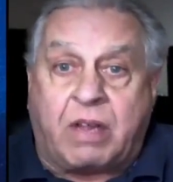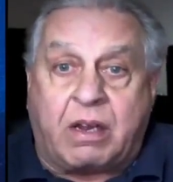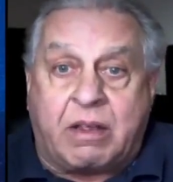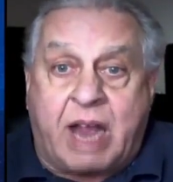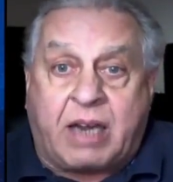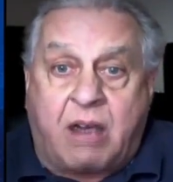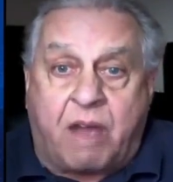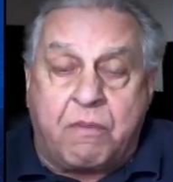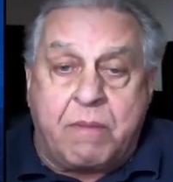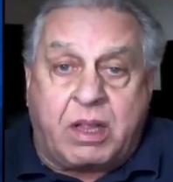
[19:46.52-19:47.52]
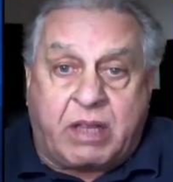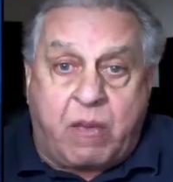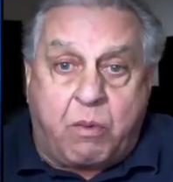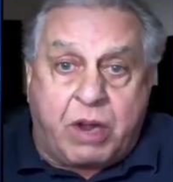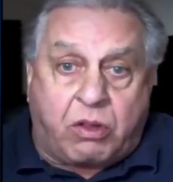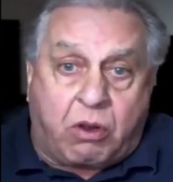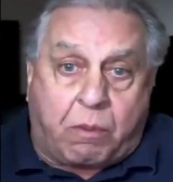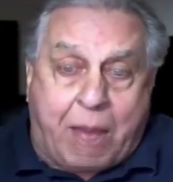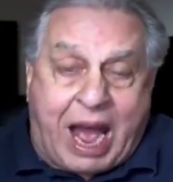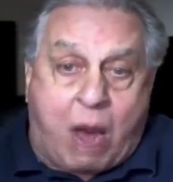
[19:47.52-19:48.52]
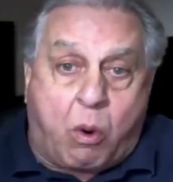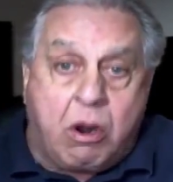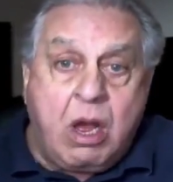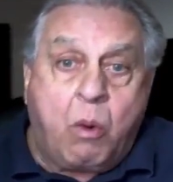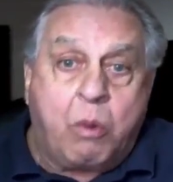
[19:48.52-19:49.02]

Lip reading: thing that government did when it took power